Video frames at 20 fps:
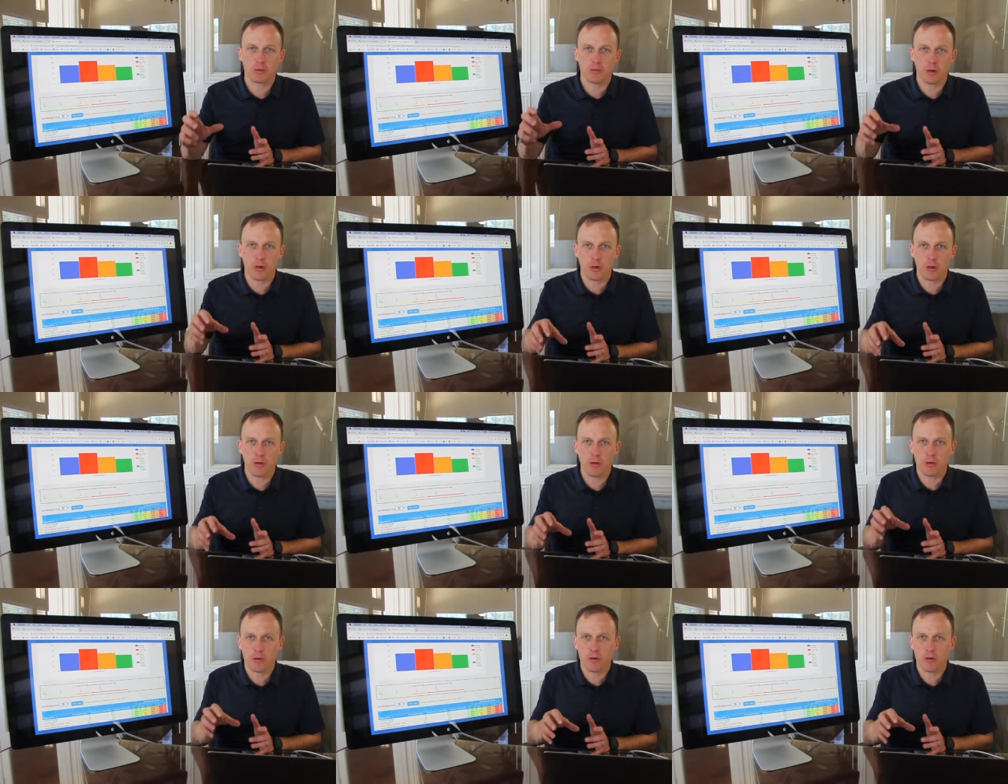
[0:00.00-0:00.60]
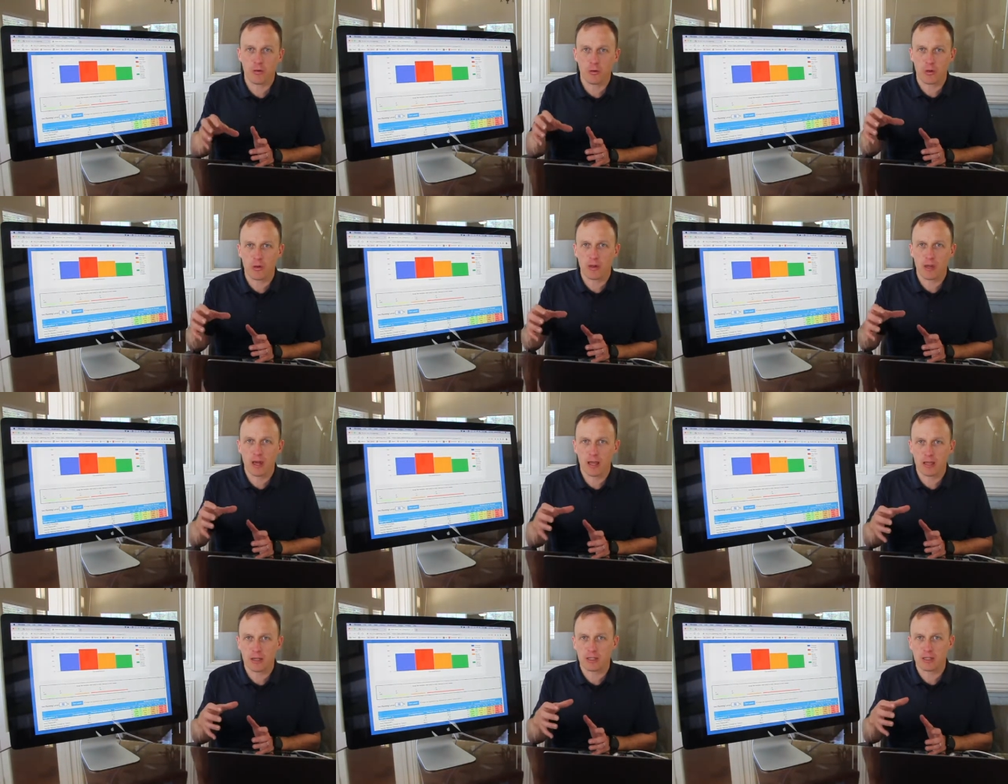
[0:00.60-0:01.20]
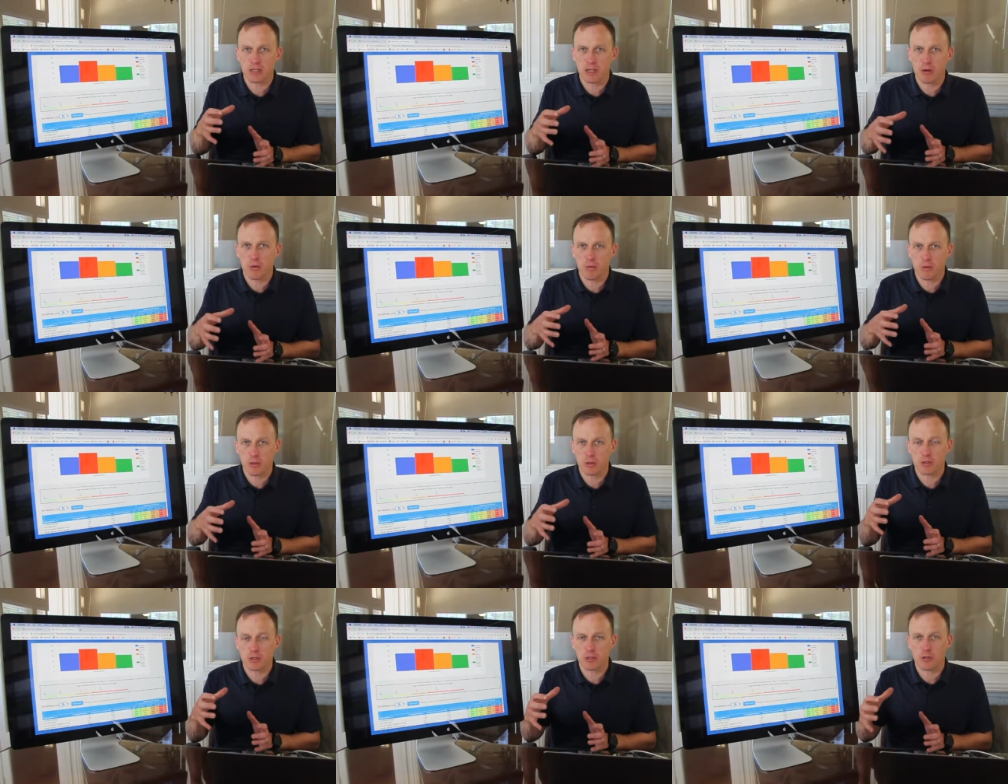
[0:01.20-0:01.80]
So what you can do is you can kind of see
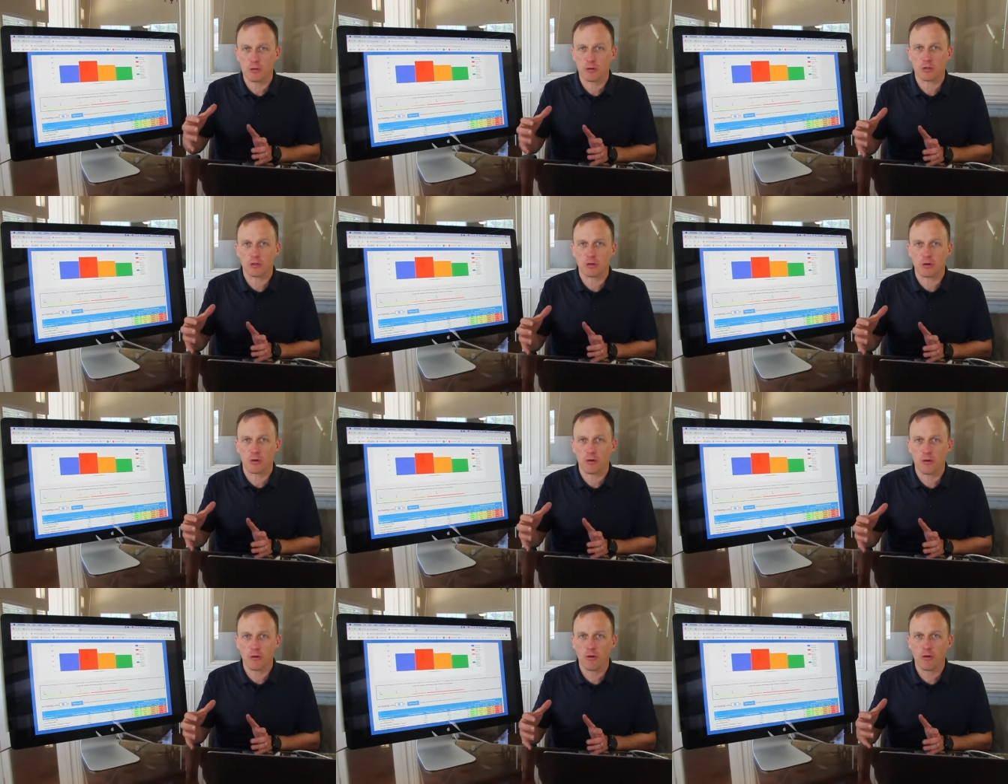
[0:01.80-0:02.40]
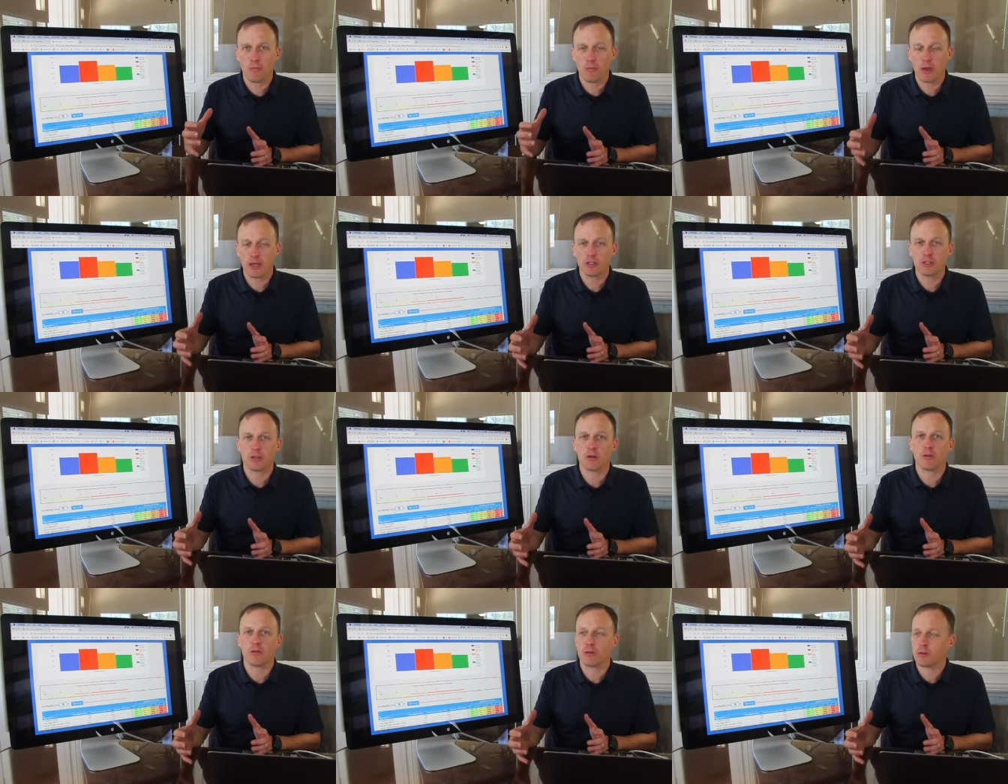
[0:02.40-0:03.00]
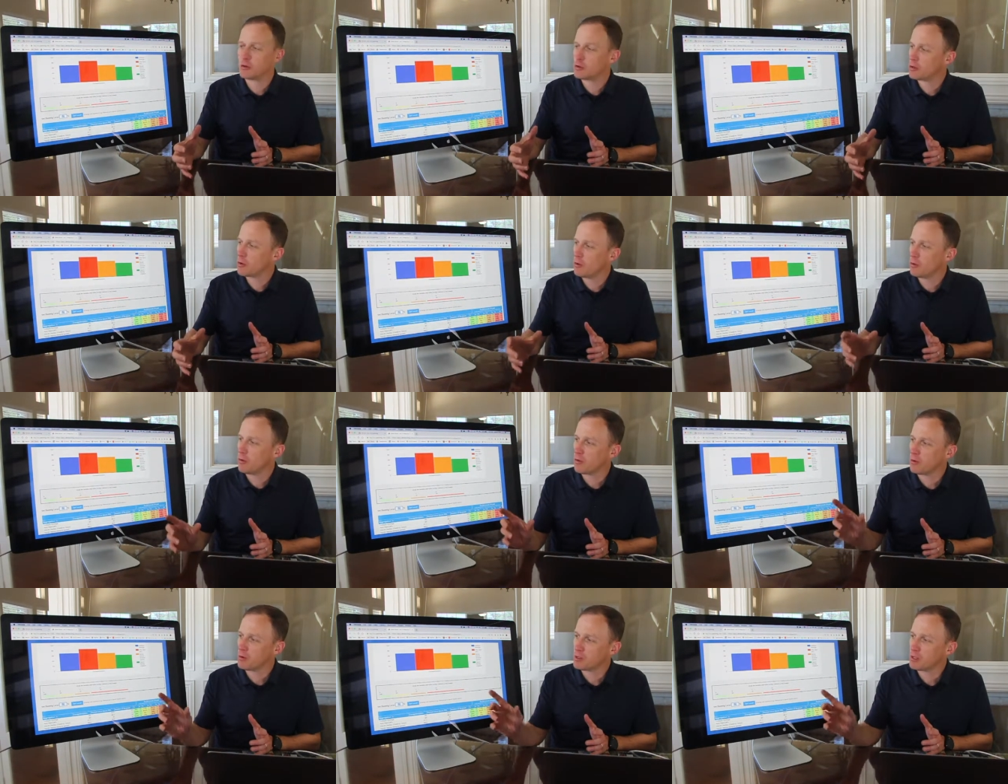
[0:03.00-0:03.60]
where the students are grouped based on their
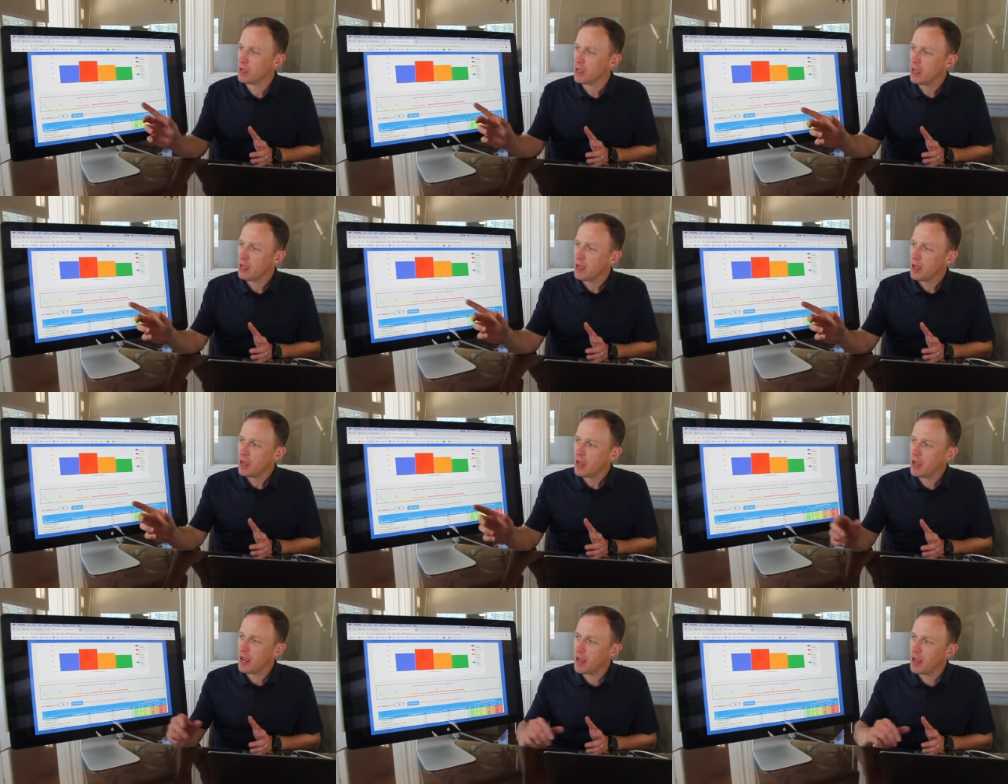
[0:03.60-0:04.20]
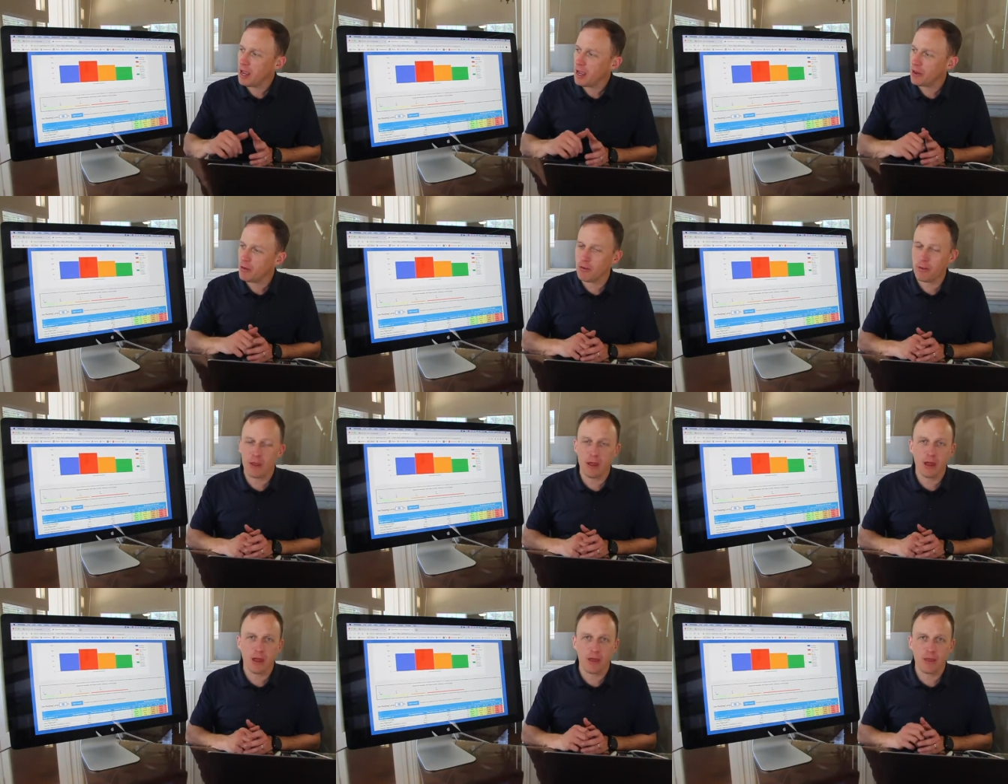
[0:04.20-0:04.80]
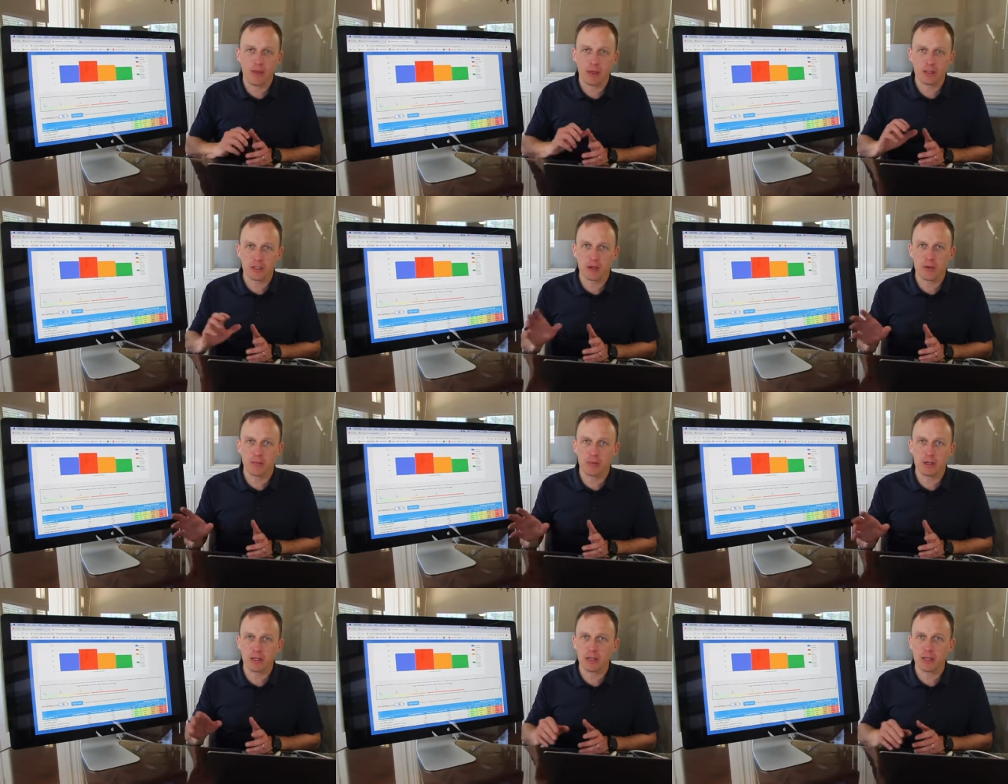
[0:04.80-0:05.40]
scores, and uh,
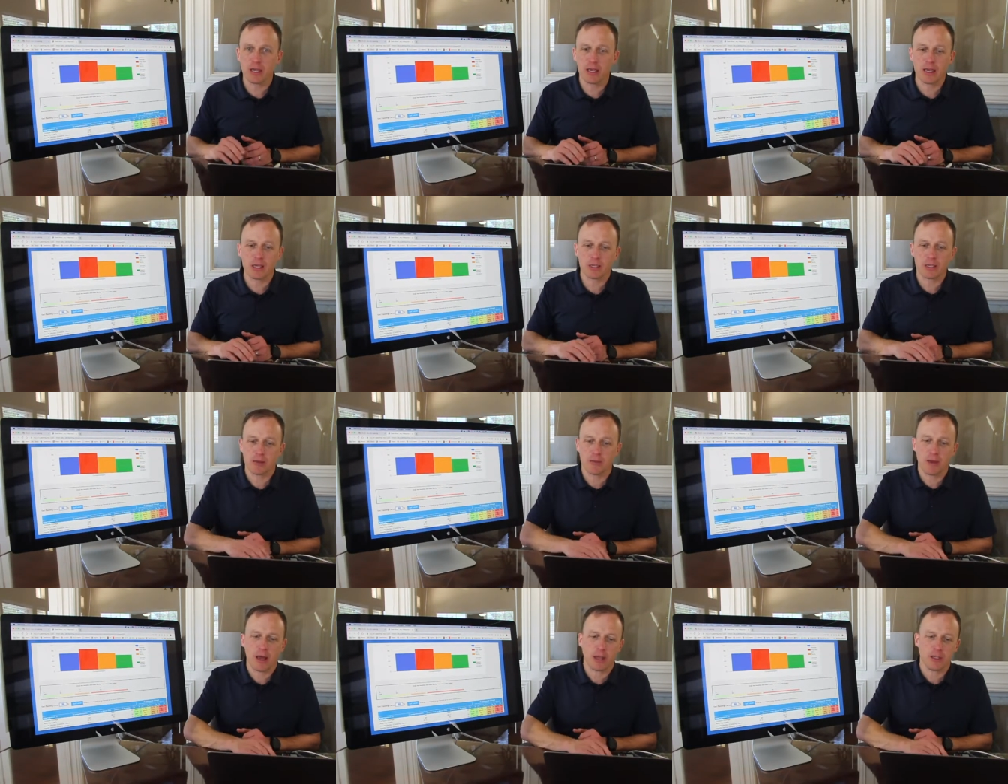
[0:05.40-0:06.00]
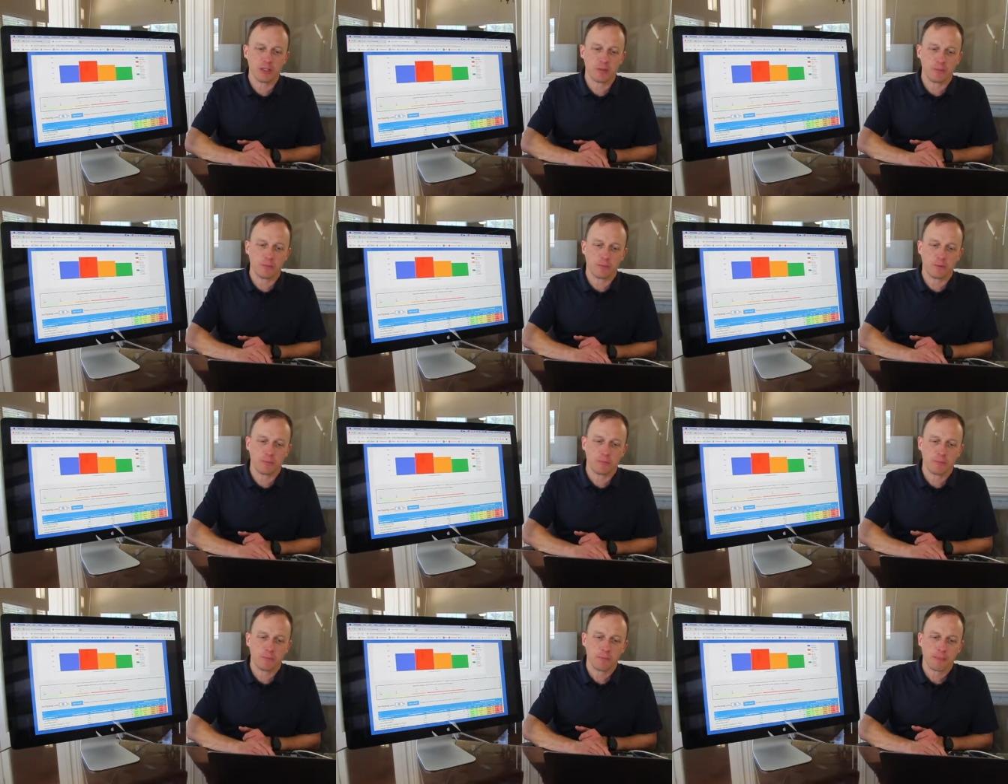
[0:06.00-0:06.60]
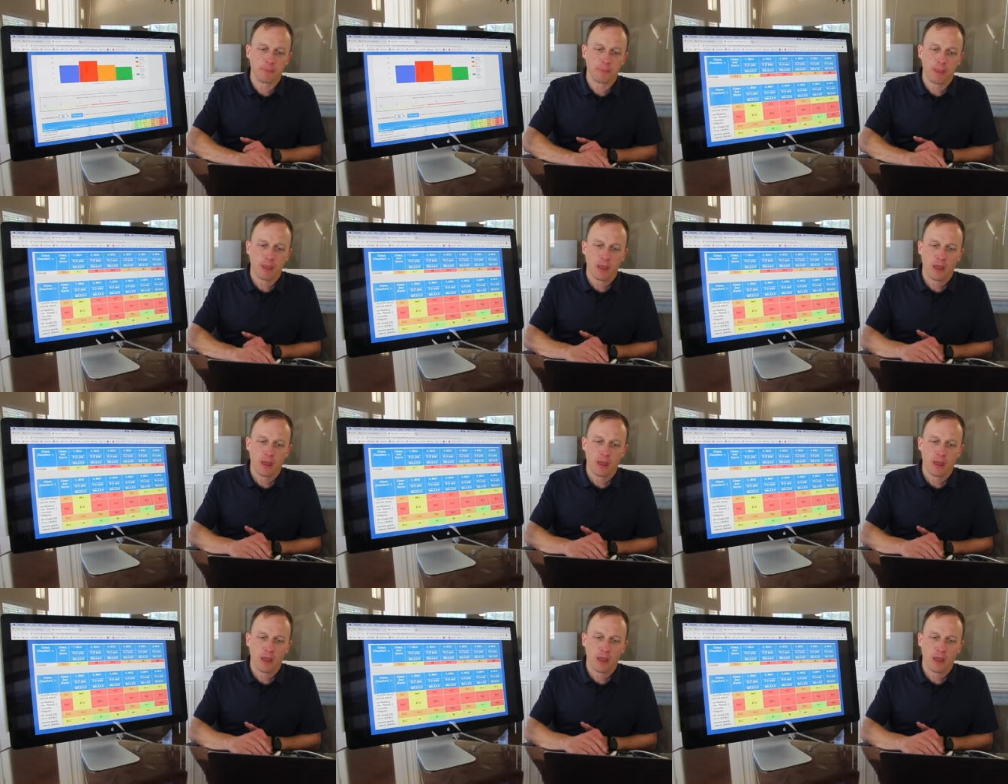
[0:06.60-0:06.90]
that's completely customizable.